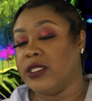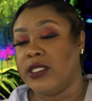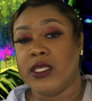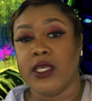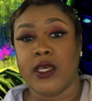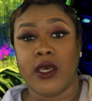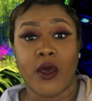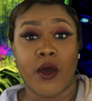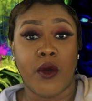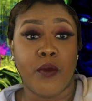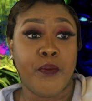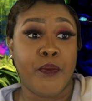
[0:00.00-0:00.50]

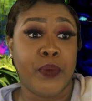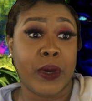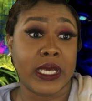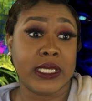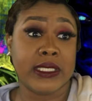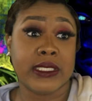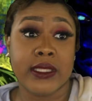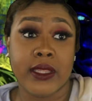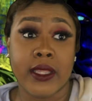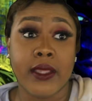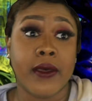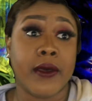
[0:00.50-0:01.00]
to
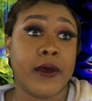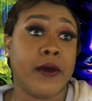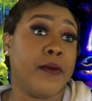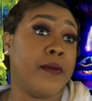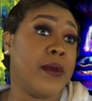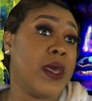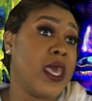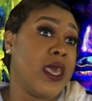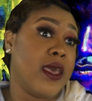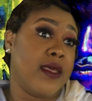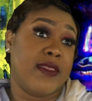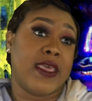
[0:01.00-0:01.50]
bust
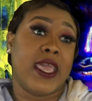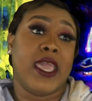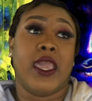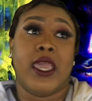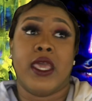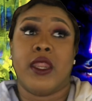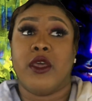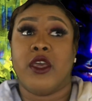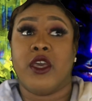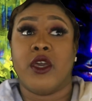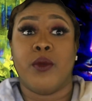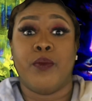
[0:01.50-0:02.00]
them. They
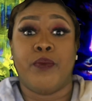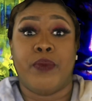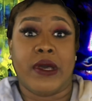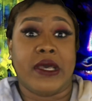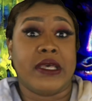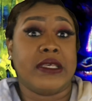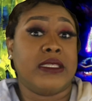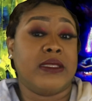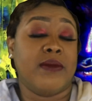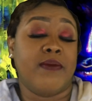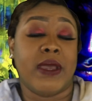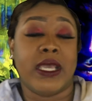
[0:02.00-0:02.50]
get a good
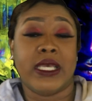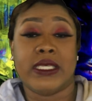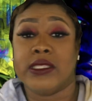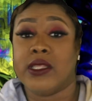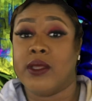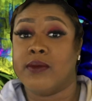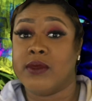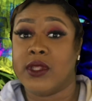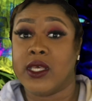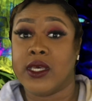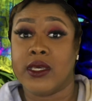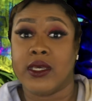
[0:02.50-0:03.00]
bust, it makes
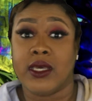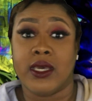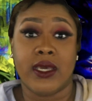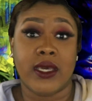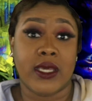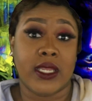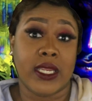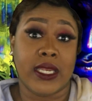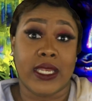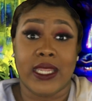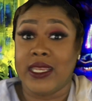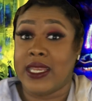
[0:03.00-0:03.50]
them look
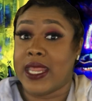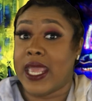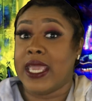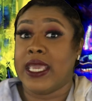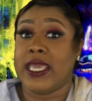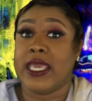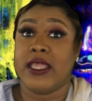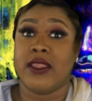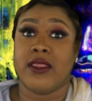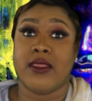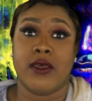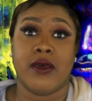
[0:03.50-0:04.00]
good, and then they
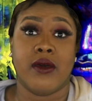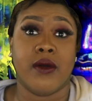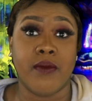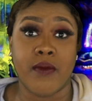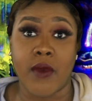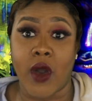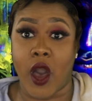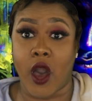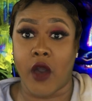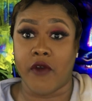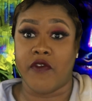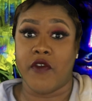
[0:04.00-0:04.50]
get
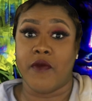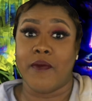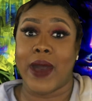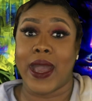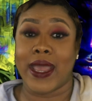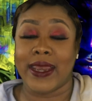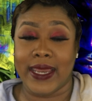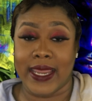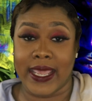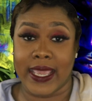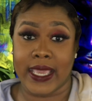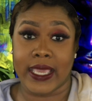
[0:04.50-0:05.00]
them off of
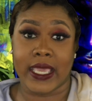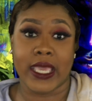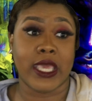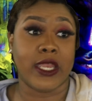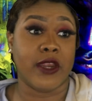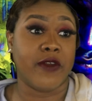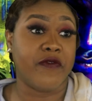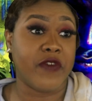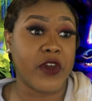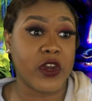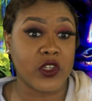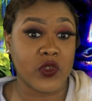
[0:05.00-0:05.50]
my neck
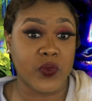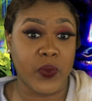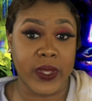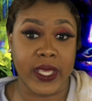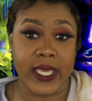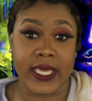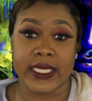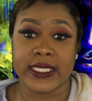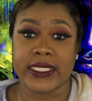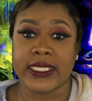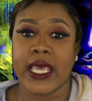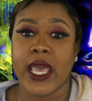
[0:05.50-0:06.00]
in the first
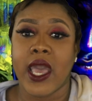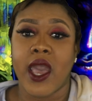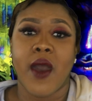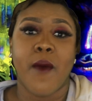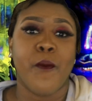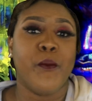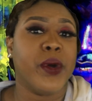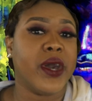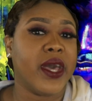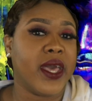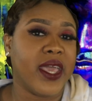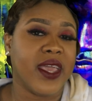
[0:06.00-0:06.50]
place.
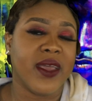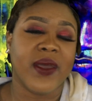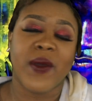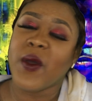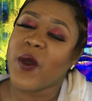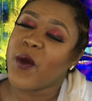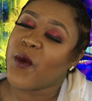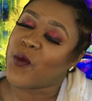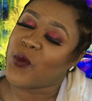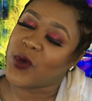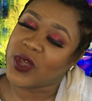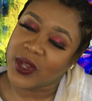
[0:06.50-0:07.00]

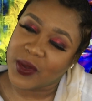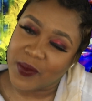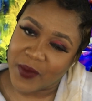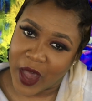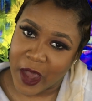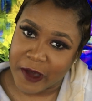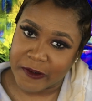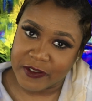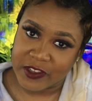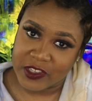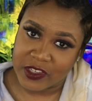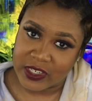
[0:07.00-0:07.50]
But when them
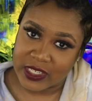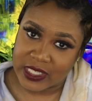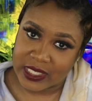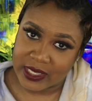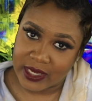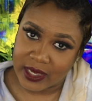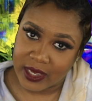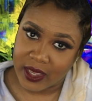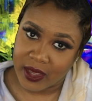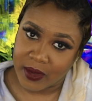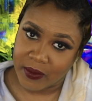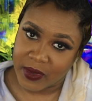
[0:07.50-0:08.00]
officers
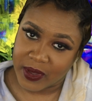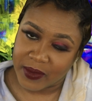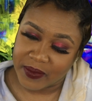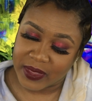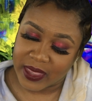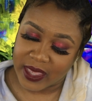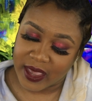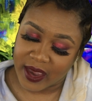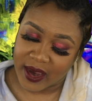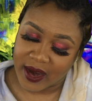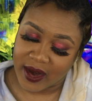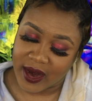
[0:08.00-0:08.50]
took him up
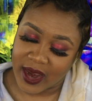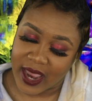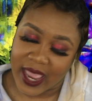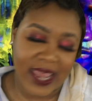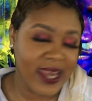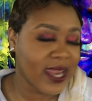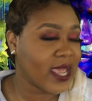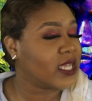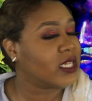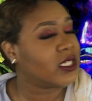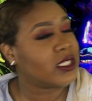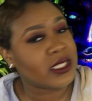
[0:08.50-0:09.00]
there
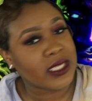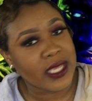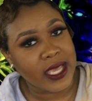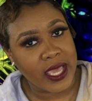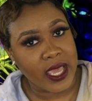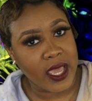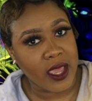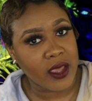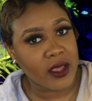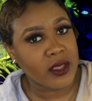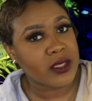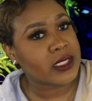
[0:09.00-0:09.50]
and they
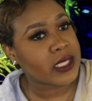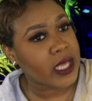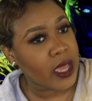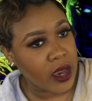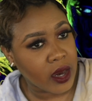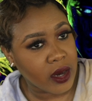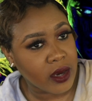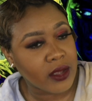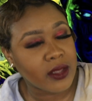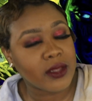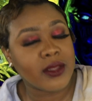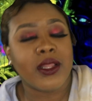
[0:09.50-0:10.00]
said,
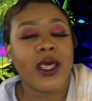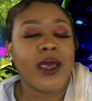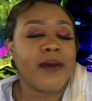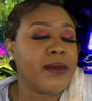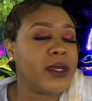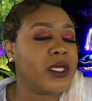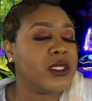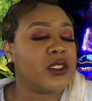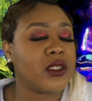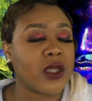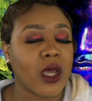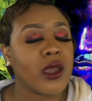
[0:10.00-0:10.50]
sir, let
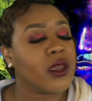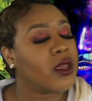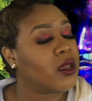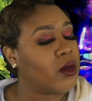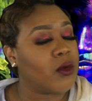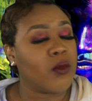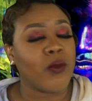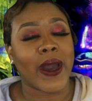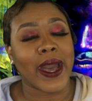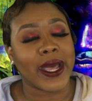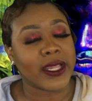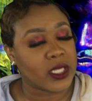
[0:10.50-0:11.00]
me show
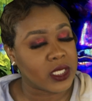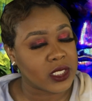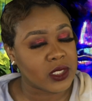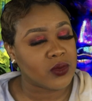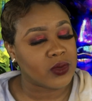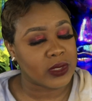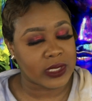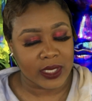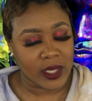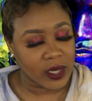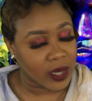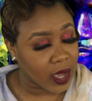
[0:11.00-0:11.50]
you why this
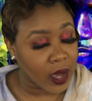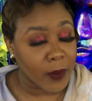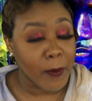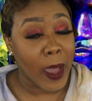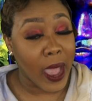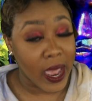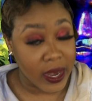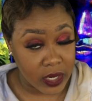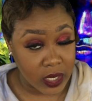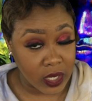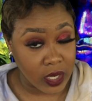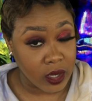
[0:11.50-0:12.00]
was a dumb
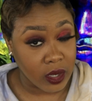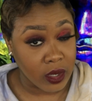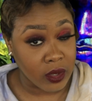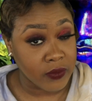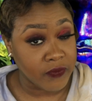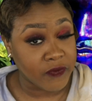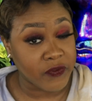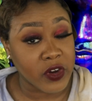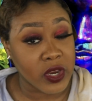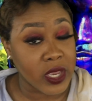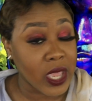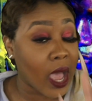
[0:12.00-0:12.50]
idea
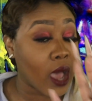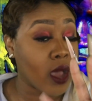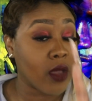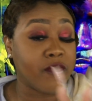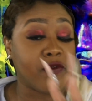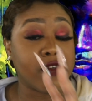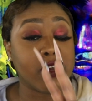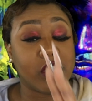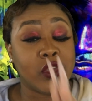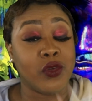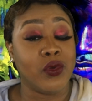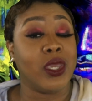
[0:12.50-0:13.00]
for y'all,
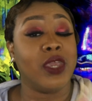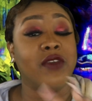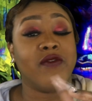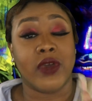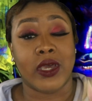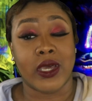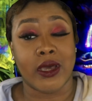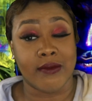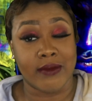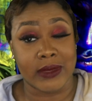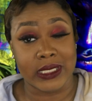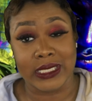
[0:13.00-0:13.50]
for you
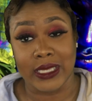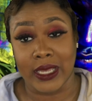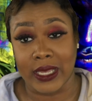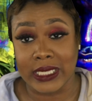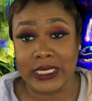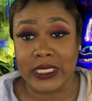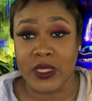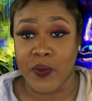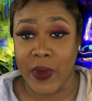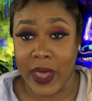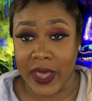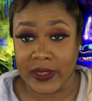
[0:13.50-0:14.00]
even coming to
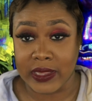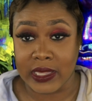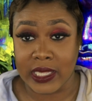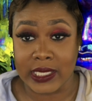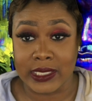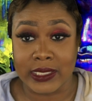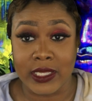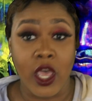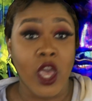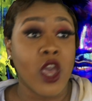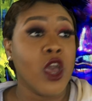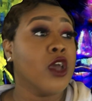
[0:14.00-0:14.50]
us about
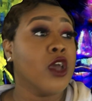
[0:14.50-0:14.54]
this.